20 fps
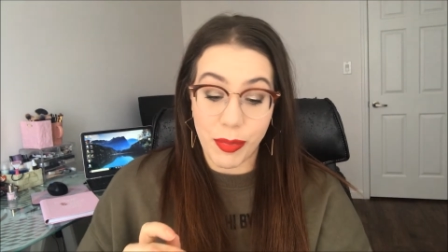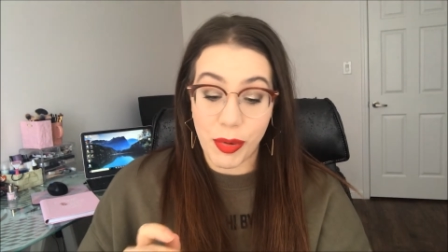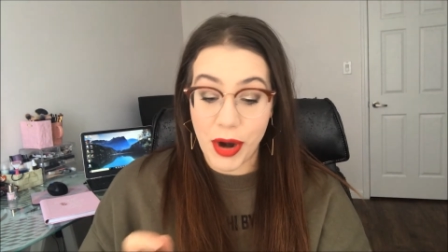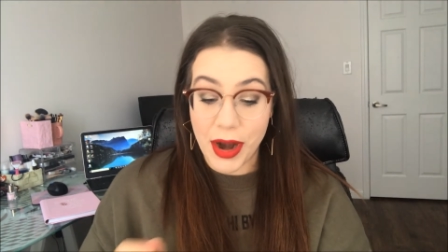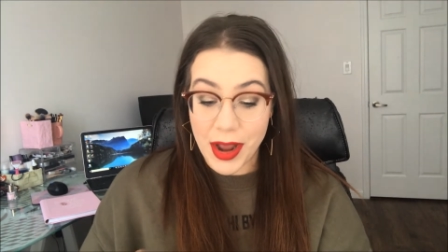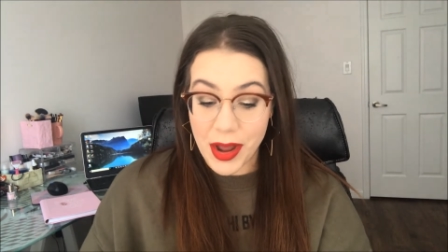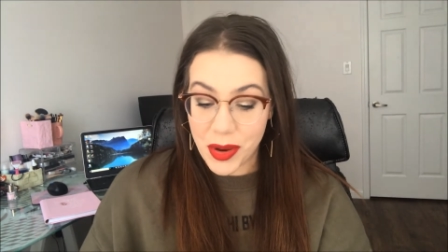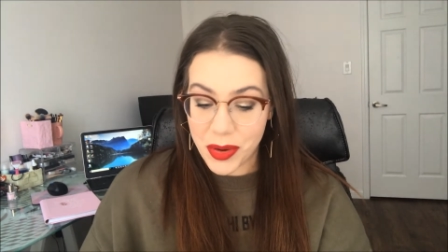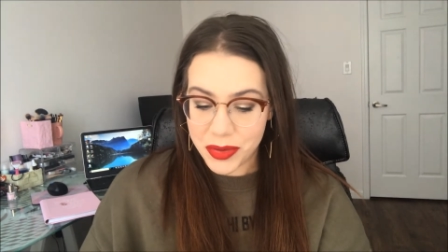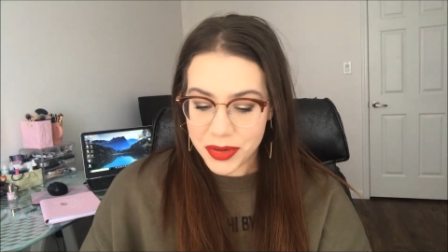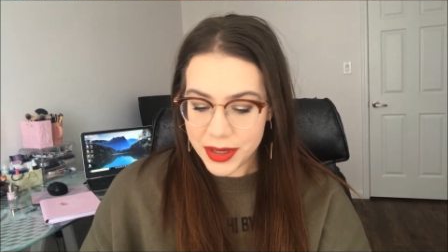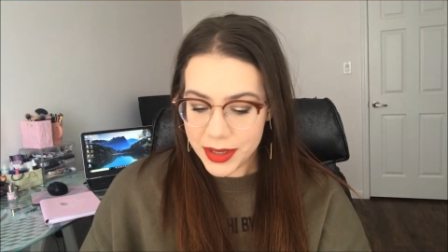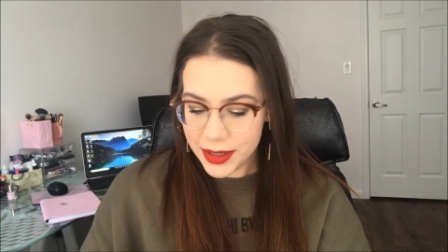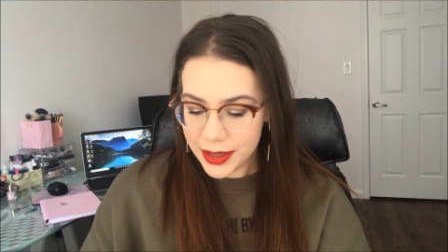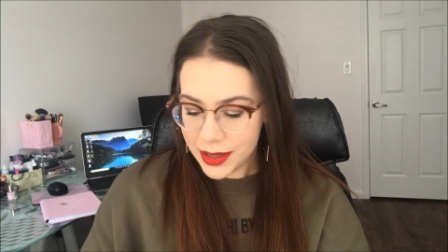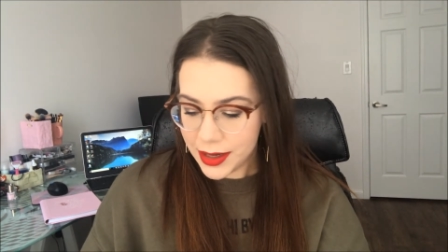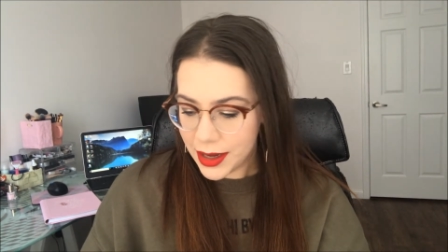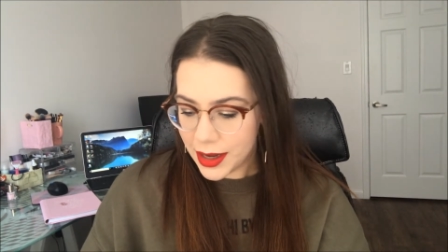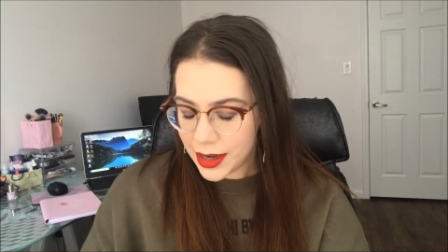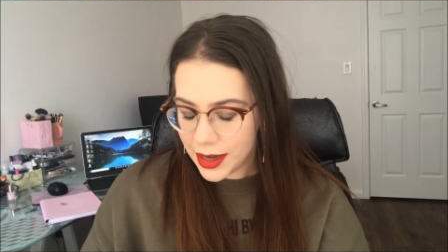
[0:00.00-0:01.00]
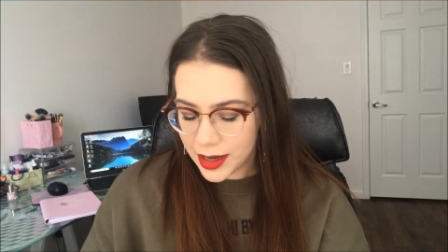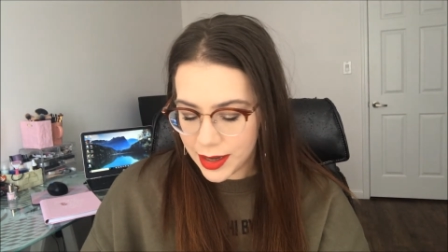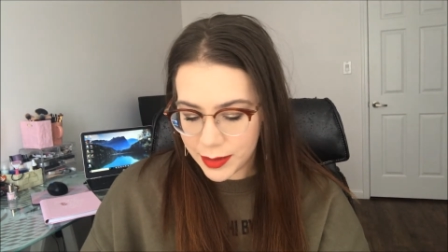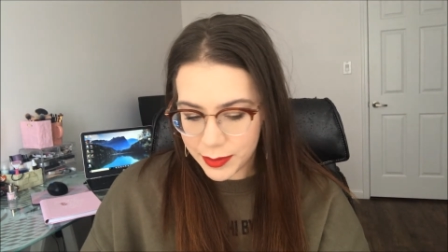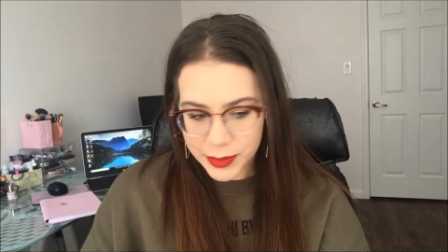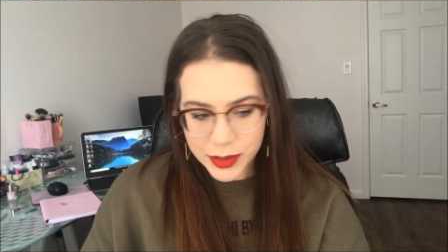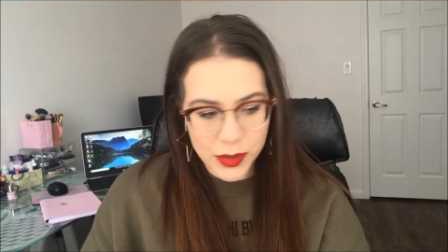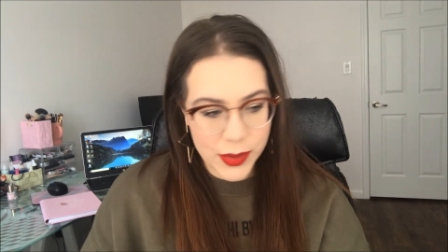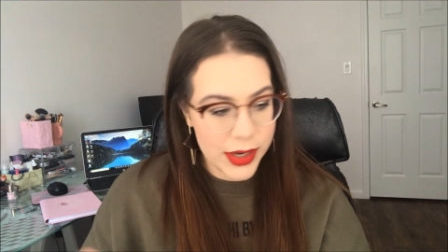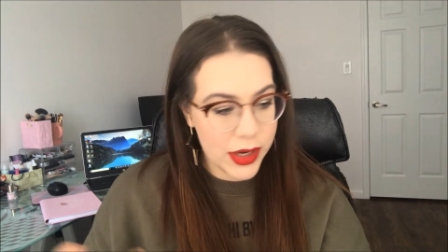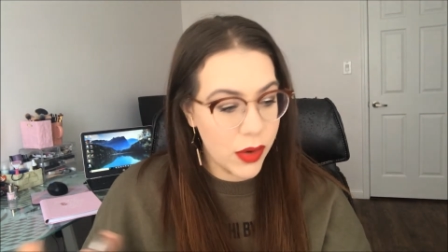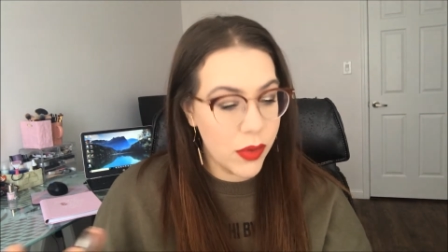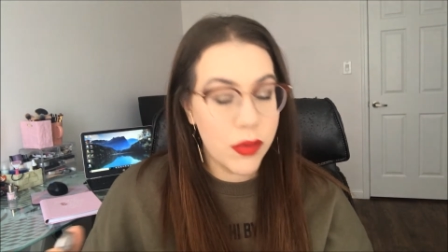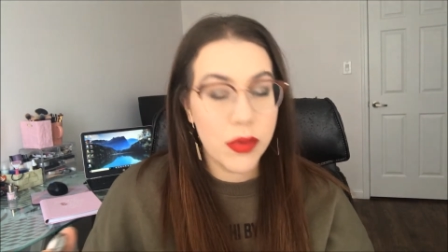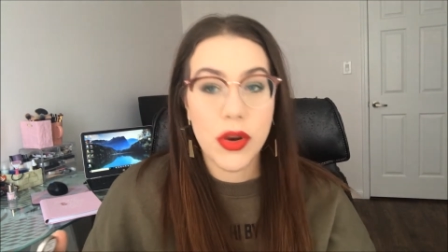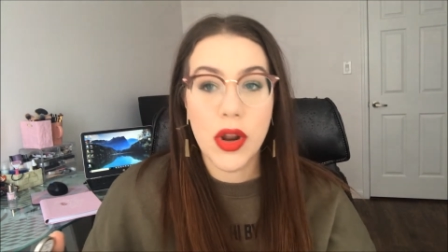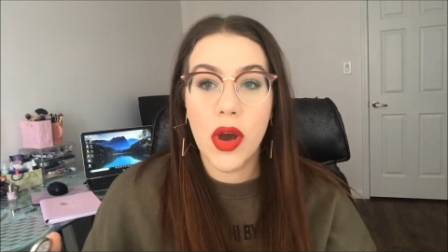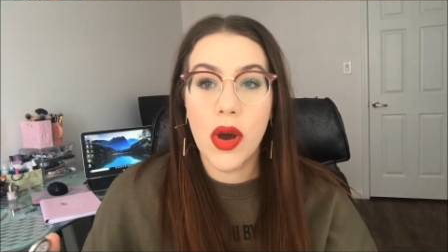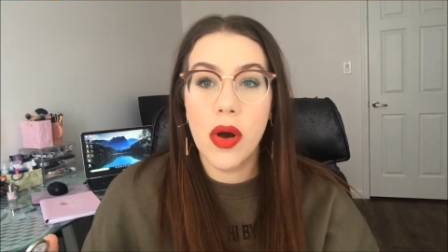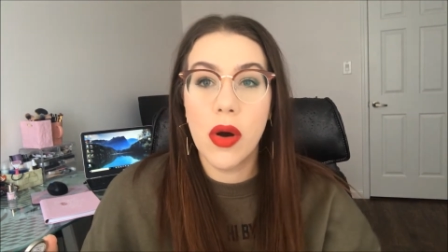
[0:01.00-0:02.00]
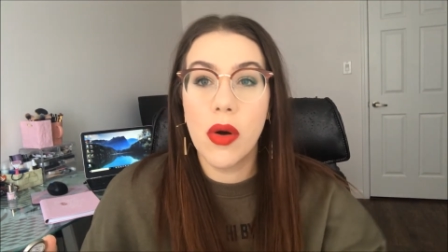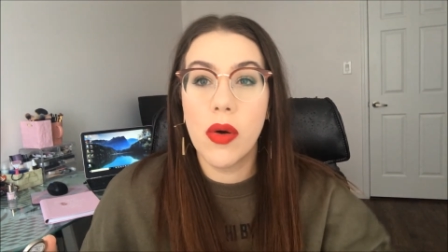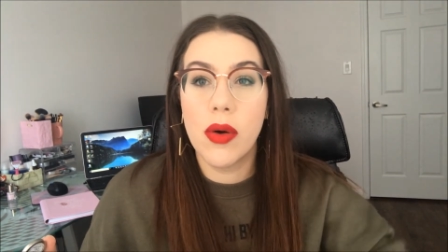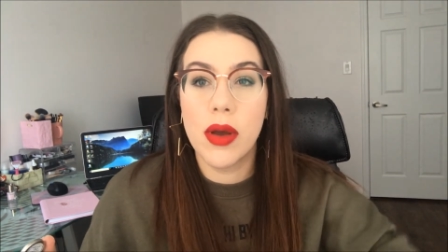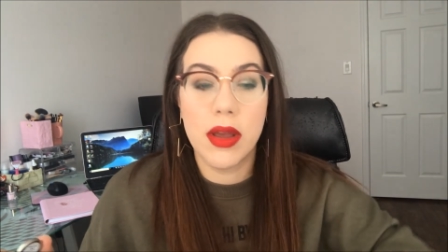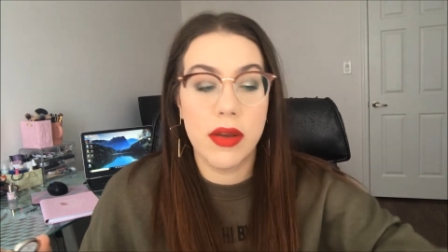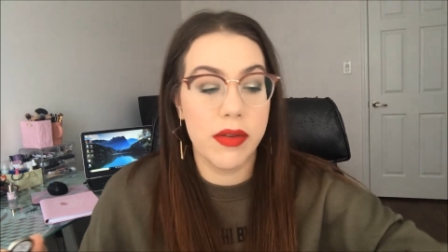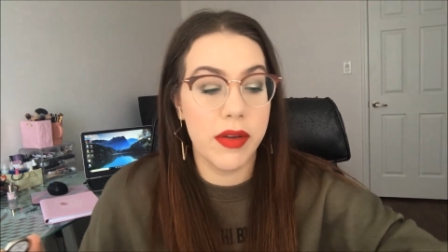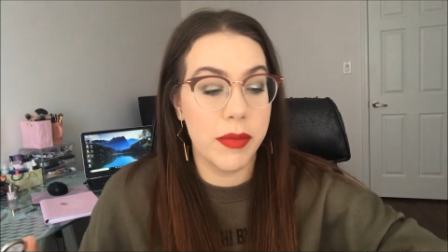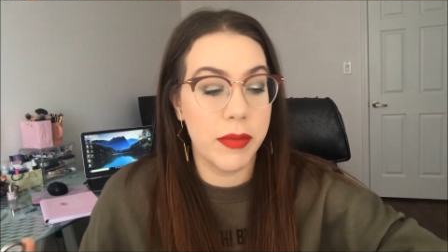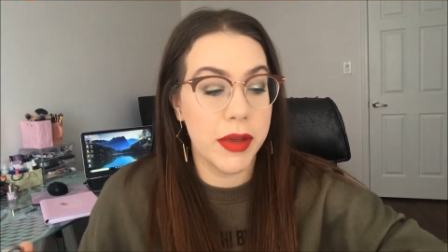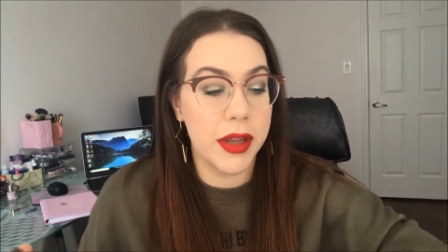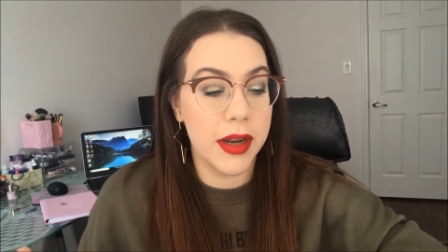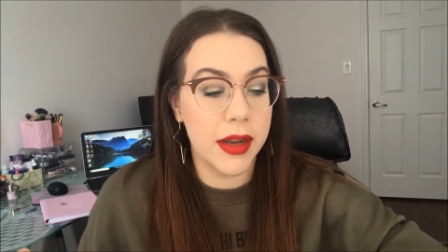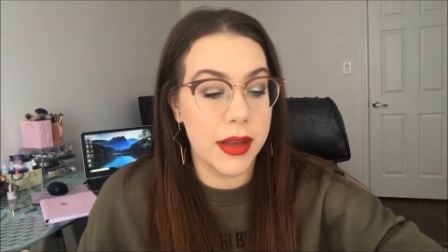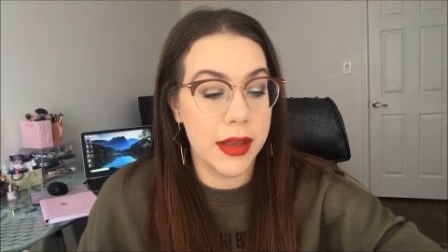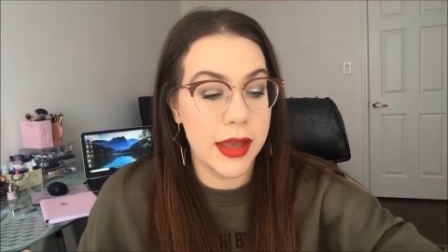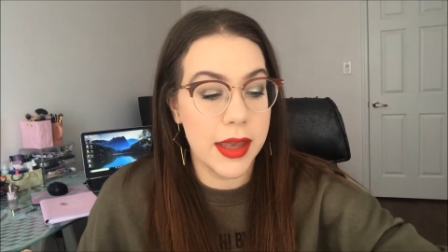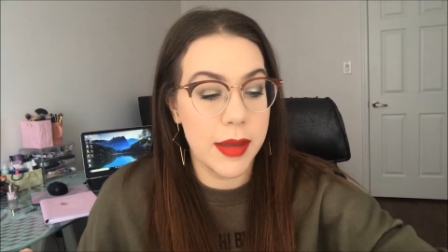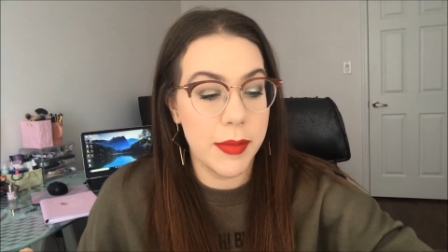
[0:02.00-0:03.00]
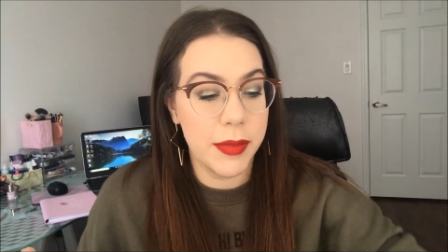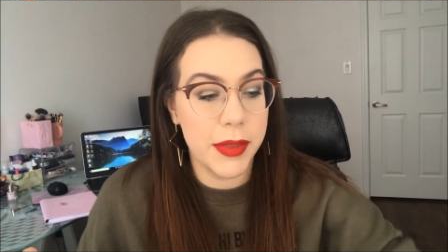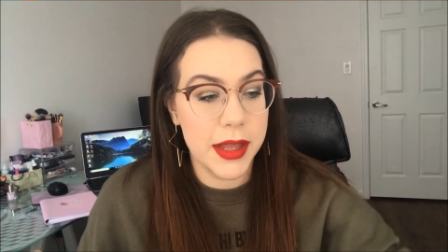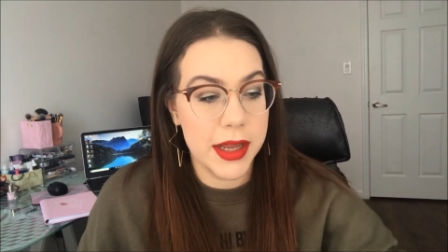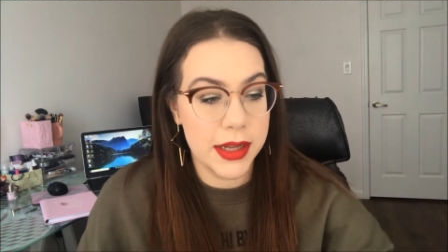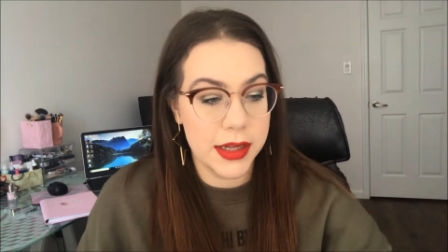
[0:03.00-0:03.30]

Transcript: brown. So I don't know if I'm gonna keep